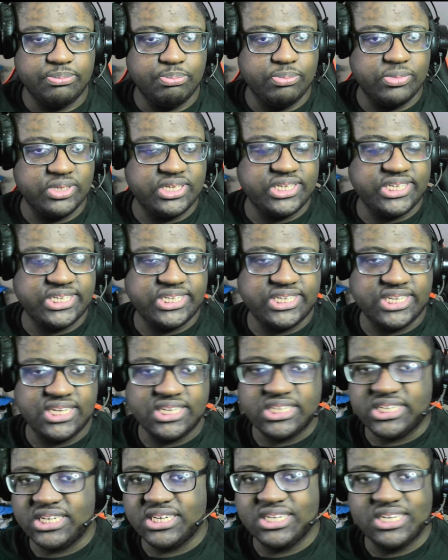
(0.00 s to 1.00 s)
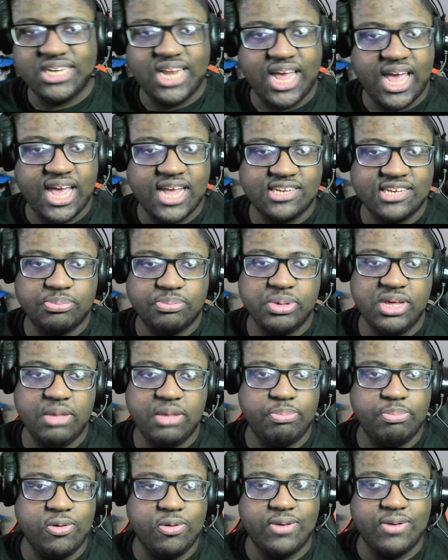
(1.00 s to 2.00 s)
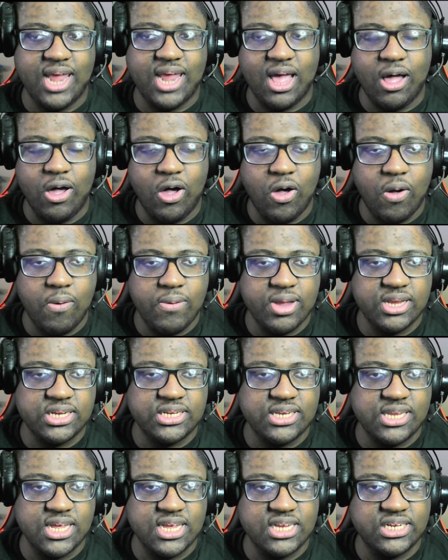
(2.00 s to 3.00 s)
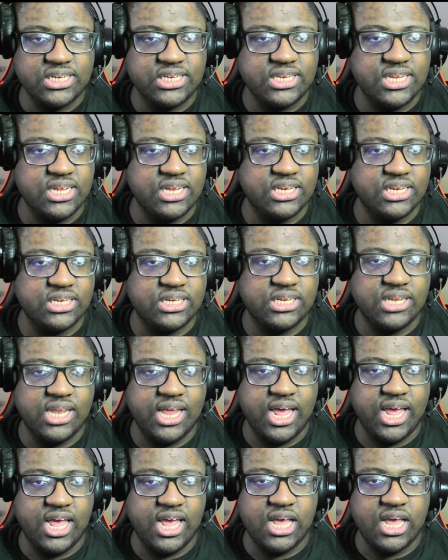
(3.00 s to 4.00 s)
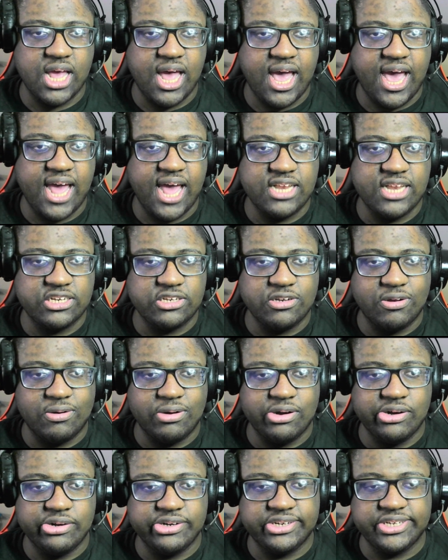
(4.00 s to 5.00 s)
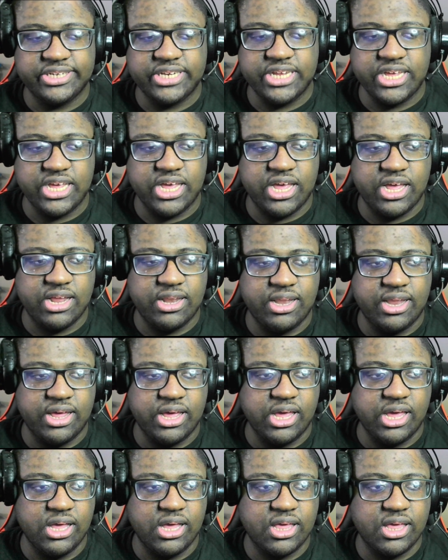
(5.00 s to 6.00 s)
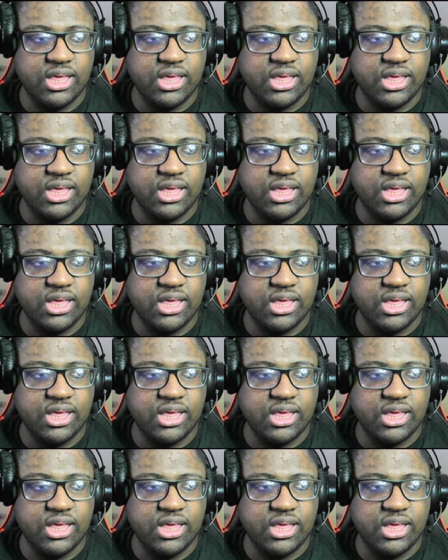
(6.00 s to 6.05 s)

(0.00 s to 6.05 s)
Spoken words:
sensitive ass people that always does this. Like, I just don't understand. Like,